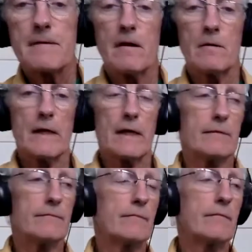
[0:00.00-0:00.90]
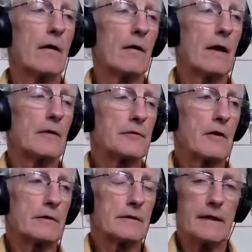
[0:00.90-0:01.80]
Okay, our last
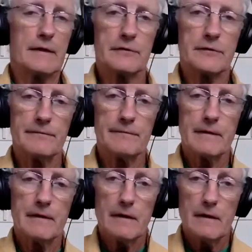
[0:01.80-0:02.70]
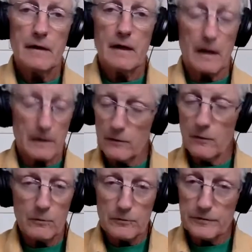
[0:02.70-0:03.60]
song today is a good
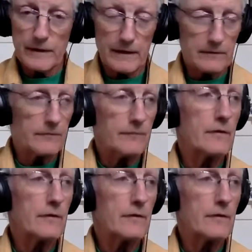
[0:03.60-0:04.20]
old standard.